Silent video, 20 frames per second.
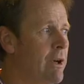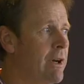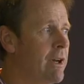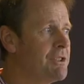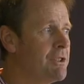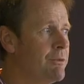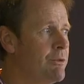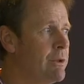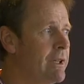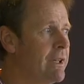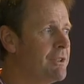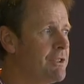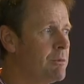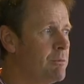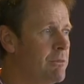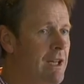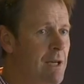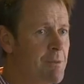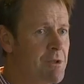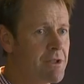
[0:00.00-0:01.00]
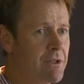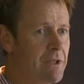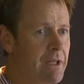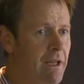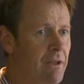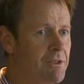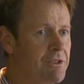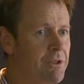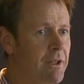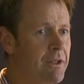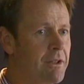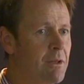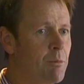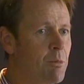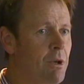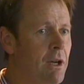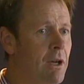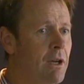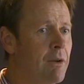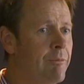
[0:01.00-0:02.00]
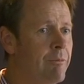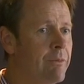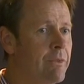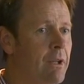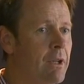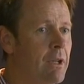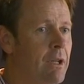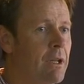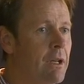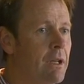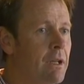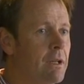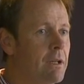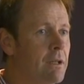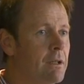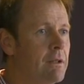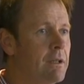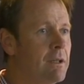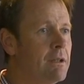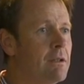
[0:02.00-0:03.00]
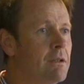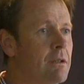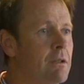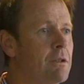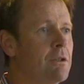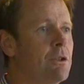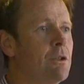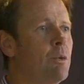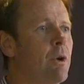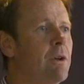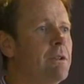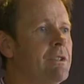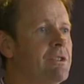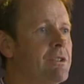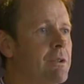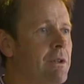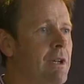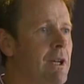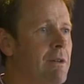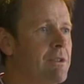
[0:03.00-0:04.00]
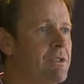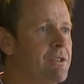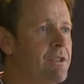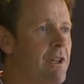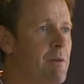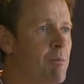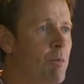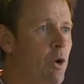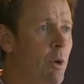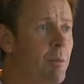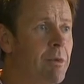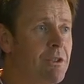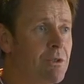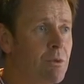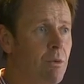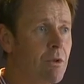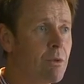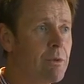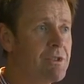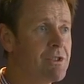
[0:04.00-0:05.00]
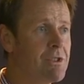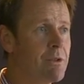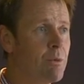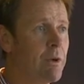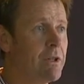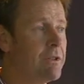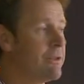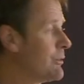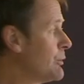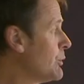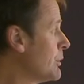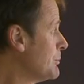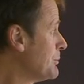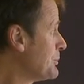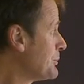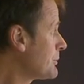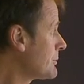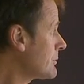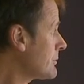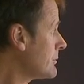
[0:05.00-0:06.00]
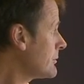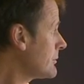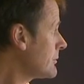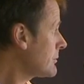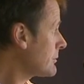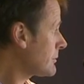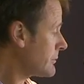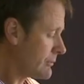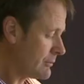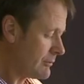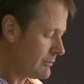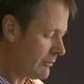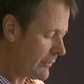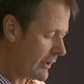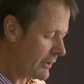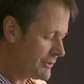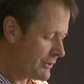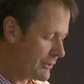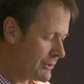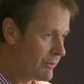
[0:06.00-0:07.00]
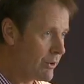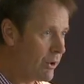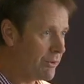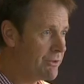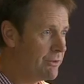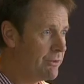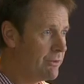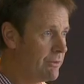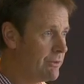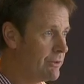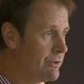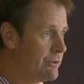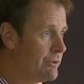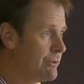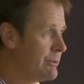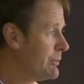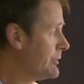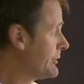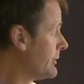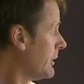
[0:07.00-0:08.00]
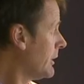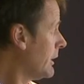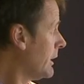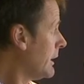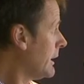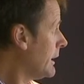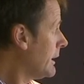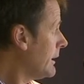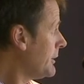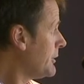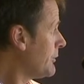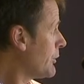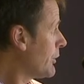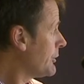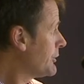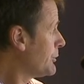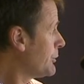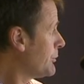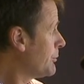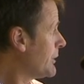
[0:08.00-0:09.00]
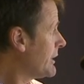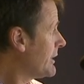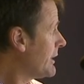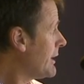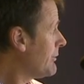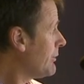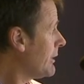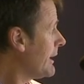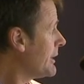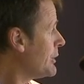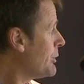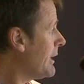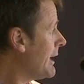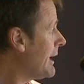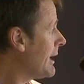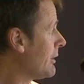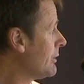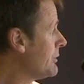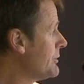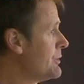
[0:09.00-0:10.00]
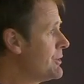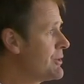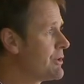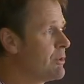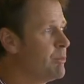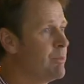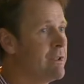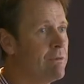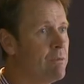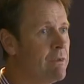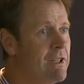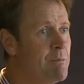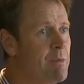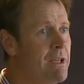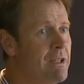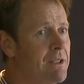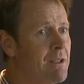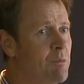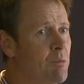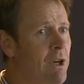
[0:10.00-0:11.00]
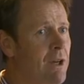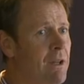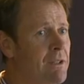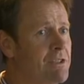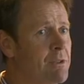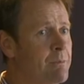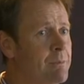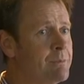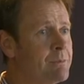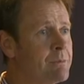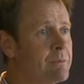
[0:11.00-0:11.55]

bars, if you get some damage to the outside of the bar, then you won't necessarily have the same properties all the rest of the way through it. So you've got to be careful how you handle it. You shouldn't be rebending bars.